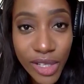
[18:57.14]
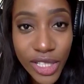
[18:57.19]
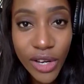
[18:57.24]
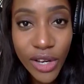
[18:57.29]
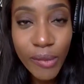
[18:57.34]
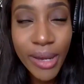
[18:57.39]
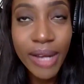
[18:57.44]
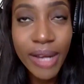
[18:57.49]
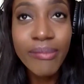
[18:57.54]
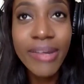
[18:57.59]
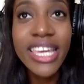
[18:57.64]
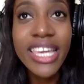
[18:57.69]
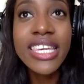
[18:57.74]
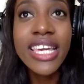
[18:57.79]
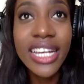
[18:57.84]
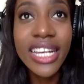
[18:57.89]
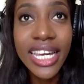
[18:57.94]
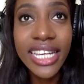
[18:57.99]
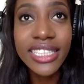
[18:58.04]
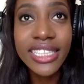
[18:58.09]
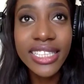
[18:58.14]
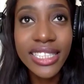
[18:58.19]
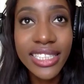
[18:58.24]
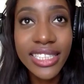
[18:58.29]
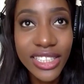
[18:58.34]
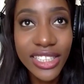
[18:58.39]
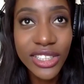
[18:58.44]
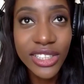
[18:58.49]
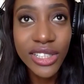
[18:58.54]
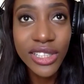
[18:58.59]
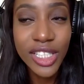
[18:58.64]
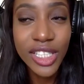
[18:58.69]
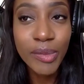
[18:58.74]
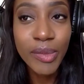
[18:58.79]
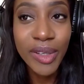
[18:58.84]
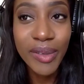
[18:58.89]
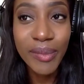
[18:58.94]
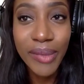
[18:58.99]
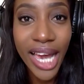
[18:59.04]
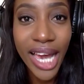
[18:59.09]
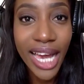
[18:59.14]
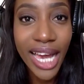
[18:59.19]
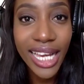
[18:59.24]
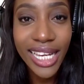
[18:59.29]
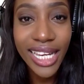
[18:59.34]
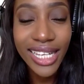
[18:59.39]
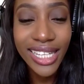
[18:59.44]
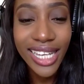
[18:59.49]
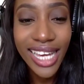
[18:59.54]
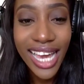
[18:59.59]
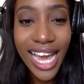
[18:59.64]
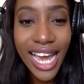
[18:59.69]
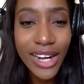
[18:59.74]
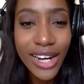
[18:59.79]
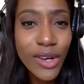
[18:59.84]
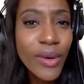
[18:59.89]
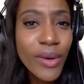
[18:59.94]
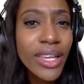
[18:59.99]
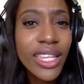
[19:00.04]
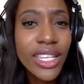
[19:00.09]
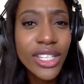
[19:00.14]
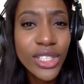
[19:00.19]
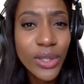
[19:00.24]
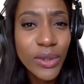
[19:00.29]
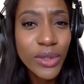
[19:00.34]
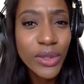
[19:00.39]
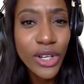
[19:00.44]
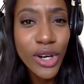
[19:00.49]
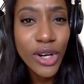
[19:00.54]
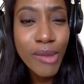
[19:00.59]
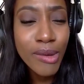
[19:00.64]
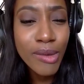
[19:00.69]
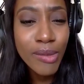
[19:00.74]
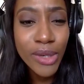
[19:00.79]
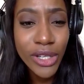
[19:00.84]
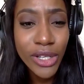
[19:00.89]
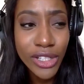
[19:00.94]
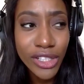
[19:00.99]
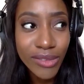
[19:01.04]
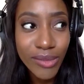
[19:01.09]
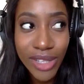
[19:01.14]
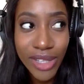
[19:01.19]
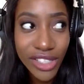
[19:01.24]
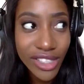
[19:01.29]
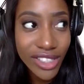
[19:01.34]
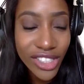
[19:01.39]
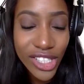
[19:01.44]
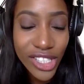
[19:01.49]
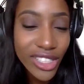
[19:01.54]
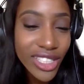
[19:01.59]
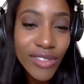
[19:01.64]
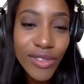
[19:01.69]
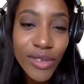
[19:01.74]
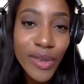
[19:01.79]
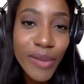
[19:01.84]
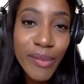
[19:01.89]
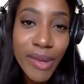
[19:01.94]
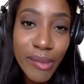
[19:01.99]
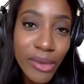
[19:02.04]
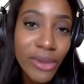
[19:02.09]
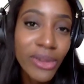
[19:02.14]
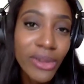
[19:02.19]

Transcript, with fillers: go back. My youngest sister has been back. Yeah. I don't know why they chose her. Maybe because when she doesn't even remember